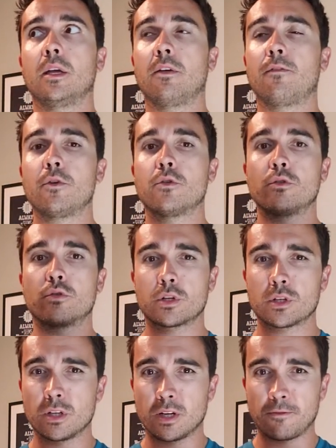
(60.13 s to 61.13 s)
if your
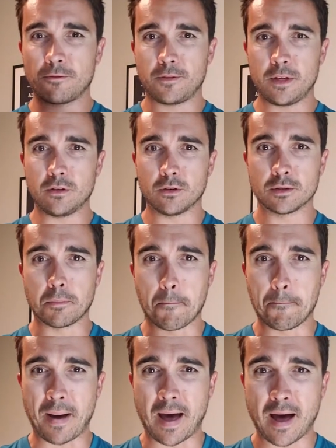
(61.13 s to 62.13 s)
nutrition feels
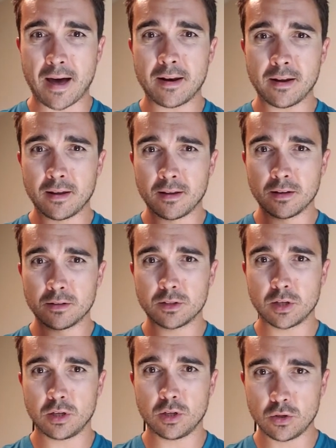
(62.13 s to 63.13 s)
bad
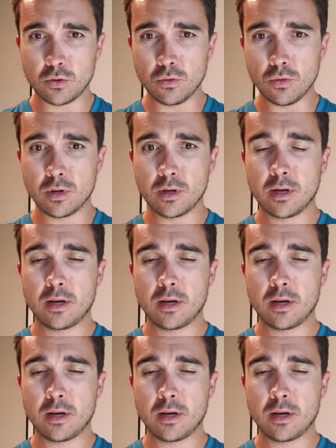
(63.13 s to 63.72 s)
to you,